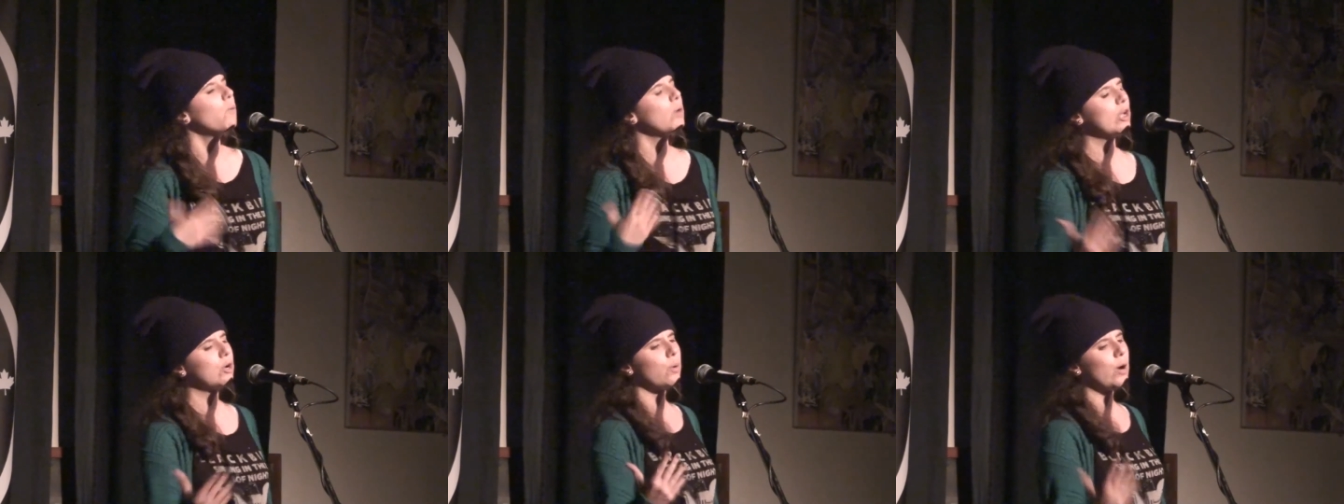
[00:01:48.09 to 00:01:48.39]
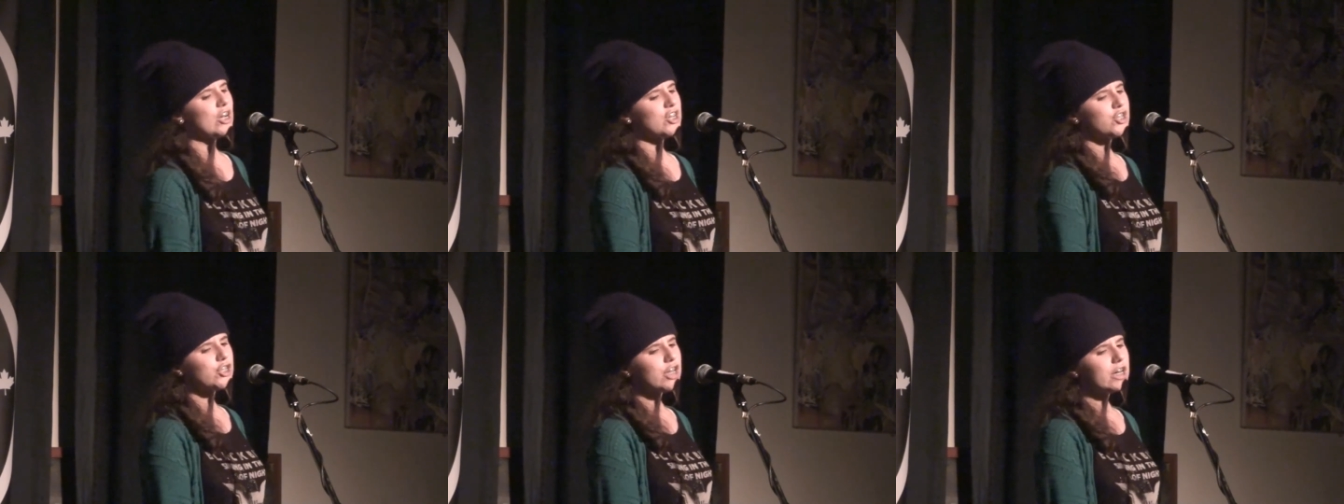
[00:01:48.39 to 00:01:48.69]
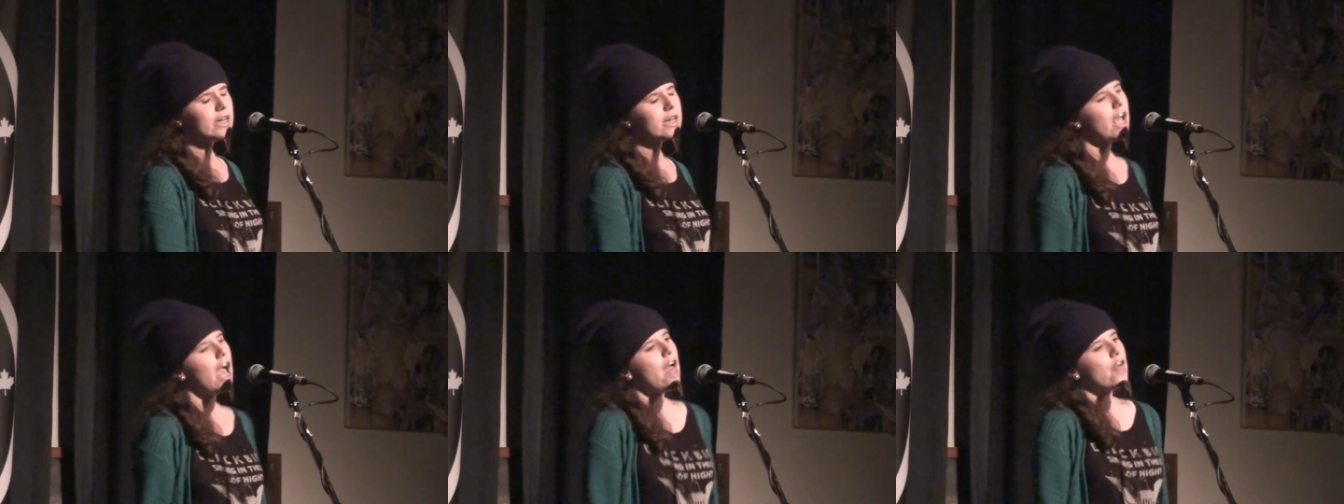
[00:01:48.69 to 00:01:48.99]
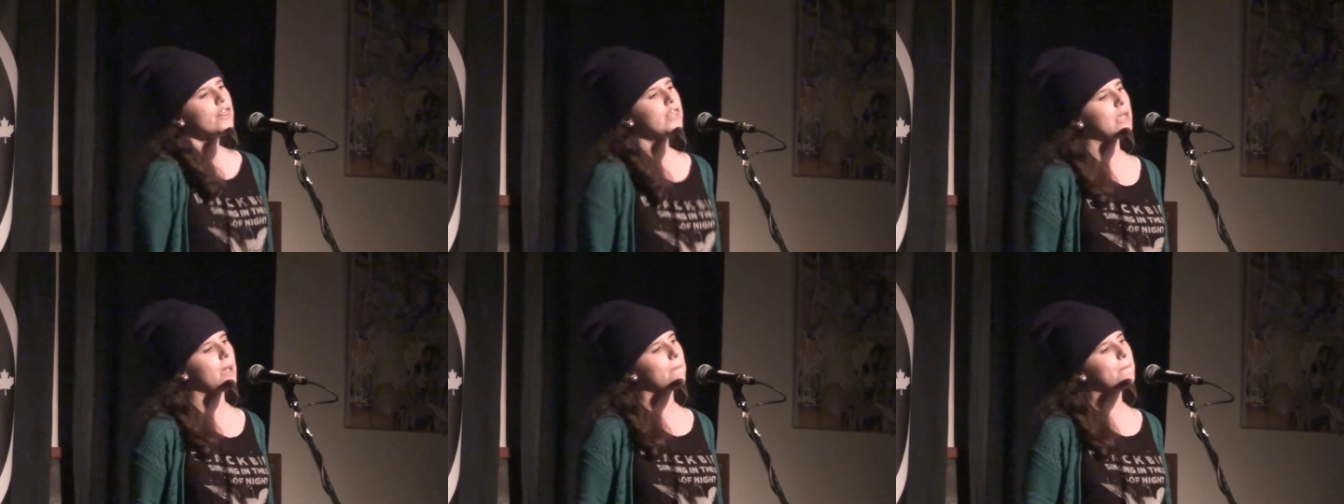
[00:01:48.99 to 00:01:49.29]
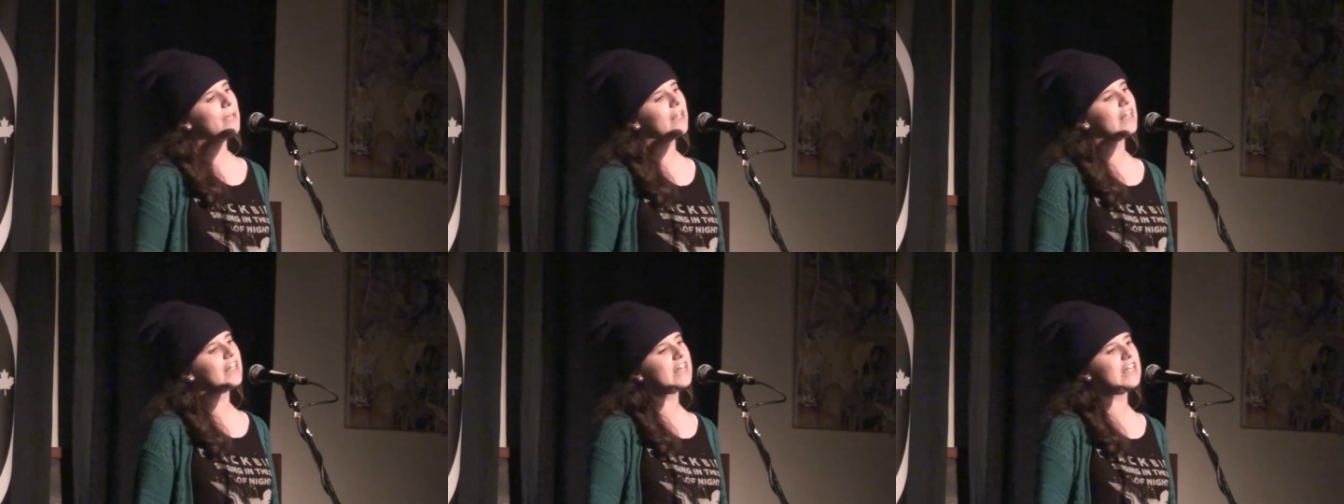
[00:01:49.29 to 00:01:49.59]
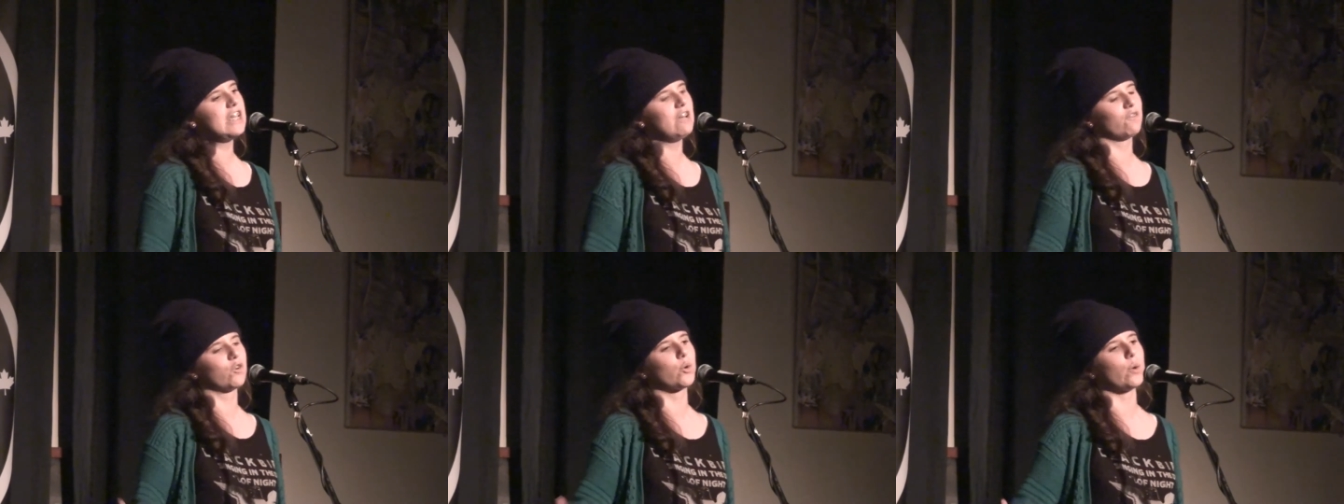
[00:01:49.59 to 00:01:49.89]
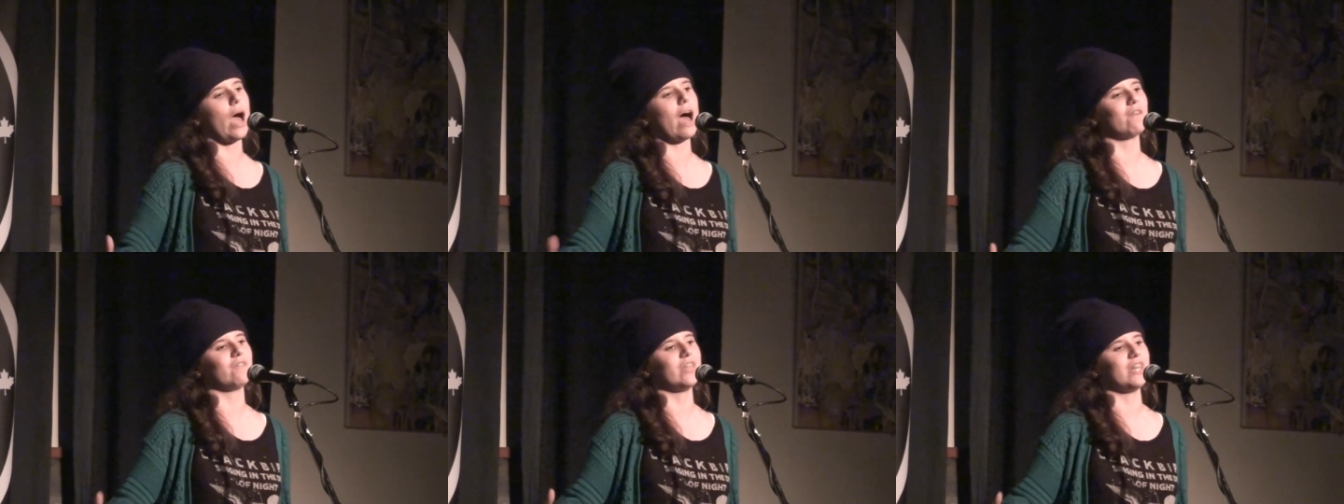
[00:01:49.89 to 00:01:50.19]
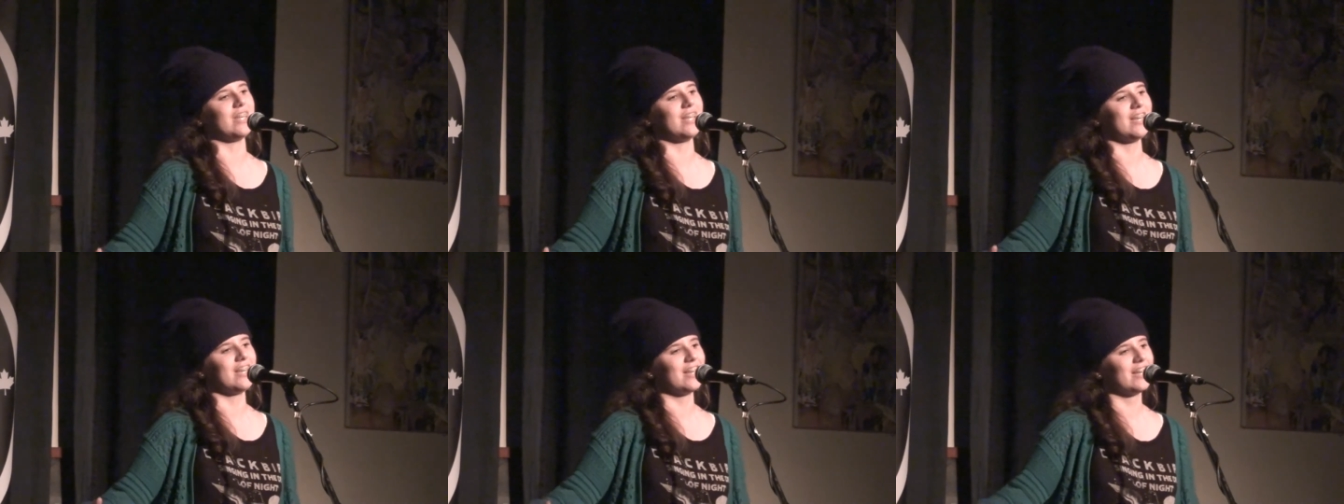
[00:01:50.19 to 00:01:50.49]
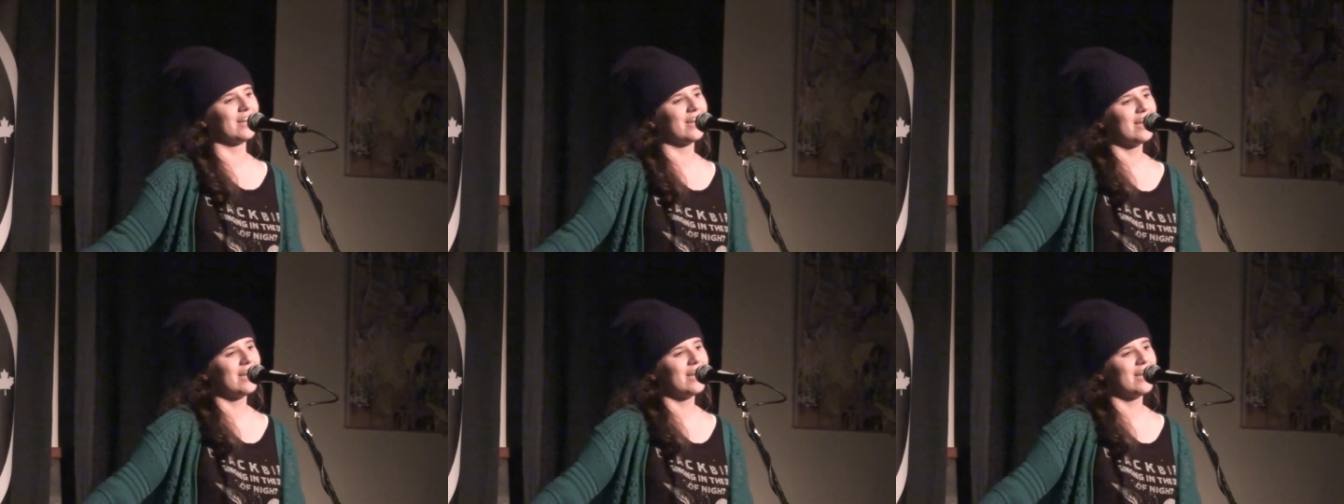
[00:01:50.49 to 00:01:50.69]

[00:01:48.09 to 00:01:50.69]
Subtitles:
We question the ability of gravity.